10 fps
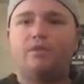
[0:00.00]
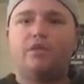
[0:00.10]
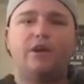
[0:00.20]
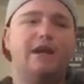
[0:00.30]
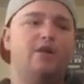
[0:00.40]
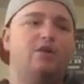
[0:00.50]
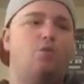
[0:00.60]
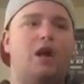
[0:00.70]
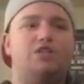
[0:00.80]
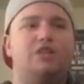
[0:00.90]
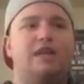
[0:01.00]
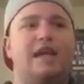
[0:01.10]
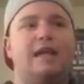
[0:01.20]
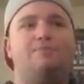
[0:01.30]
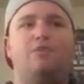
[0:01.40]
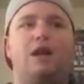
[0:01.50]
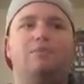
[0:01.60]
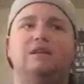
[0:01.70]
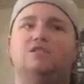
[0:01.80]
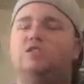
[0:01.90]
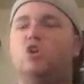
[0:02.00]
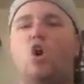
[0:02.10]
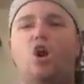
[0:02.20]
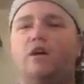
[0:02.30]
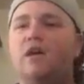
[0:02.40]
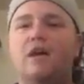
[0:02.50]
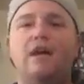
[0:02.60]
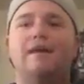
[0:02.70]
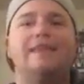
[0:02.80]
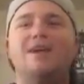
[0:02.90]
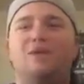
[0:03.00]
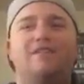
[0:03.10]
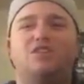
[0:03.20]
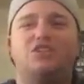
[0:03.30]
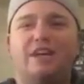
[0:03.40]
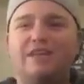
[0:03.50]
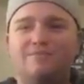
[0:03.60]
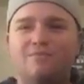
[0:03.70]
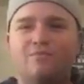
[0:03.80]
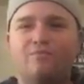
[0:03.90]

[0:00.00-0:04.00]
They're here to watch the game, probably talk. They don't give a shit.